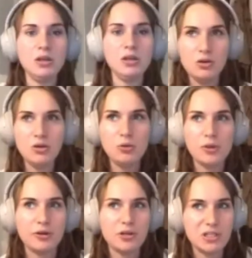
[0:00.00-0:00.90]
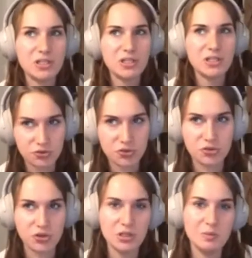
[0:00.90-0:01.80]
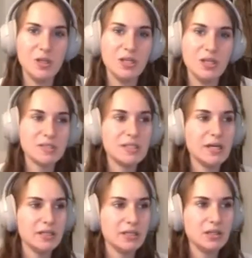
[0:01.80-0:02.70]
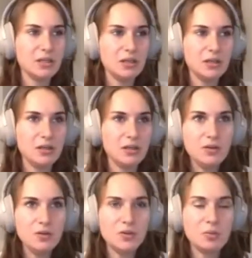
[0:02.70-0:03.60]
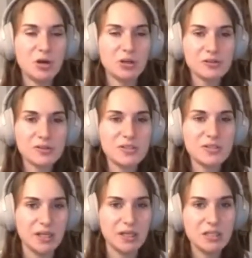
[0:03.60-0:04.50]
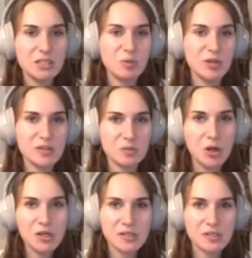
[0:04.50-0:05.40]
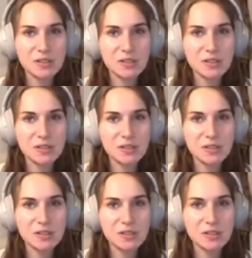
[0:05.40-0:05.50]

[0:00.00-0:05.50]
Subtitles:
neural architecture search is trying to make, is that the models designed by this process